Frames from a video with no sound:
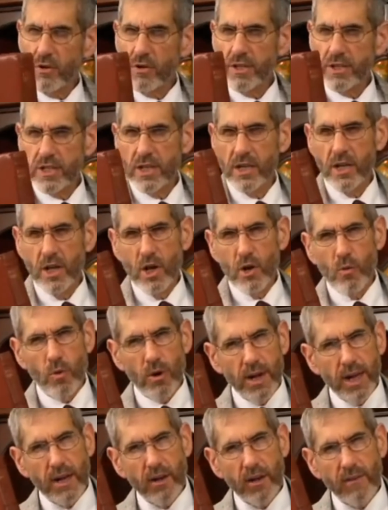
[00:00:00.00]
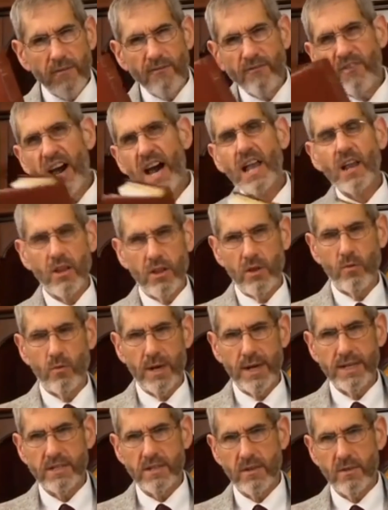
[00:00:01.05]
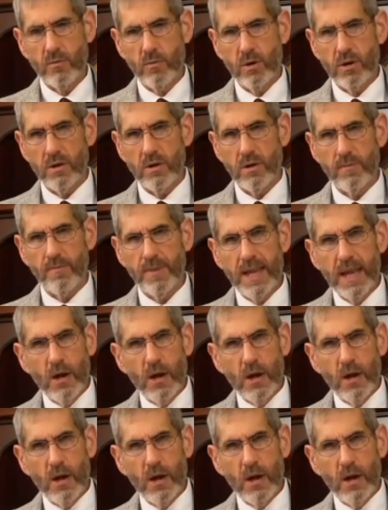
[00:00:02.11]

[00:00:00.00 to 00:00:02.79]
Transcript: going to, we're not going to follow the ways of the world.